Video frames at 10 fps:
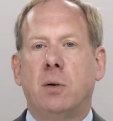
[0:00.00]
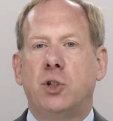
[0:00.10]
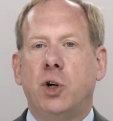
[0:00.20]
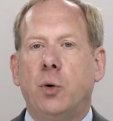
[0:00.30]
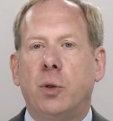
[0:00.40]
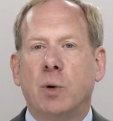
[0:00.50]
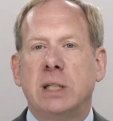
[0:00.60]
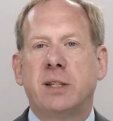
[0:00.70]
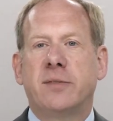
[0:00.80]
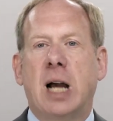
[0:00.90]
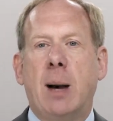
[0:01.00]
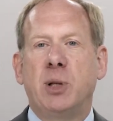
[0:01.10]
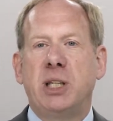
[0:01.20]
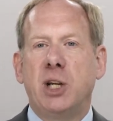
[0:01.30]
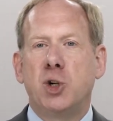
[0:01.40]
2, the risks of
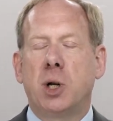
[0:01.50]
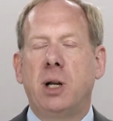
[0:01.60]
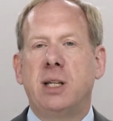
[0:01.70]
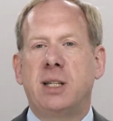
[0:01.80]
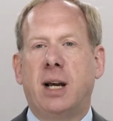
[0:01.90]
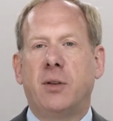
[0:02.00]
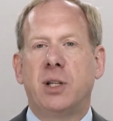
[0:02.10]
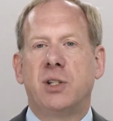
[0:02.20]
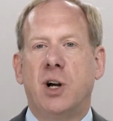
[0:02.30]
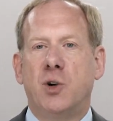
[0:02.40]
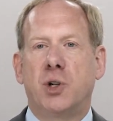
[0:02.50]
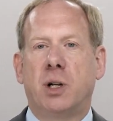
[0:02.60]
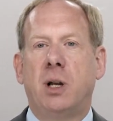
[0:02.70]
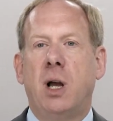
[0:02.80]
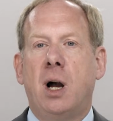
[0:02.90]
competition entail this
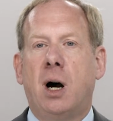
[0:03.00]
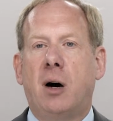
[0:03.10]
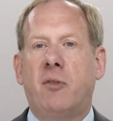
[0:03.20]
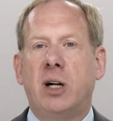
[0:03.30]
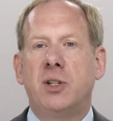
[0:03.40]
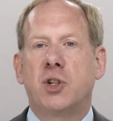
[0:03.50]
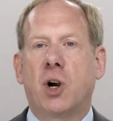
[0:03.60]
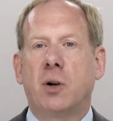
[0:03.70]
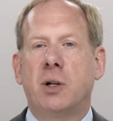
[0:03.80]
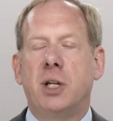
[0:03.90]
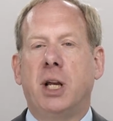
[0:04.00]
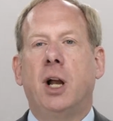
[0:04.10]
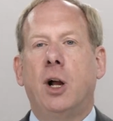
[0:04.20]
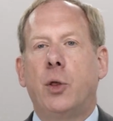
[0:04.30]
notion of uncertainty.